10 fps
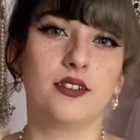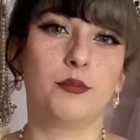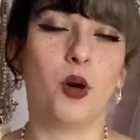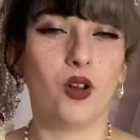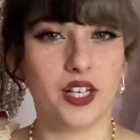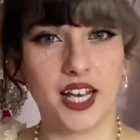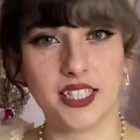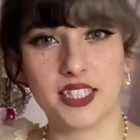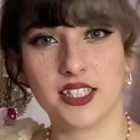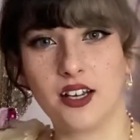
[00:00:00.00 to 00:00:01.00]

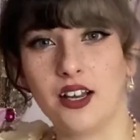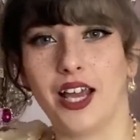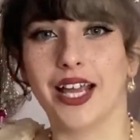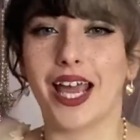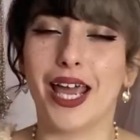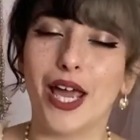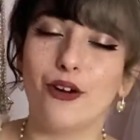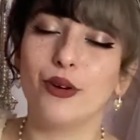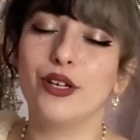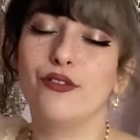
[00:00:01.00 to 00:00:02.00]
polyester, like
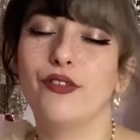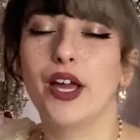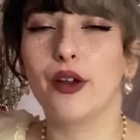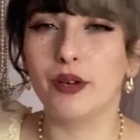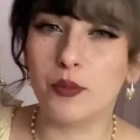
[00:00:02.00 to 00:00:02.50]
airy fairy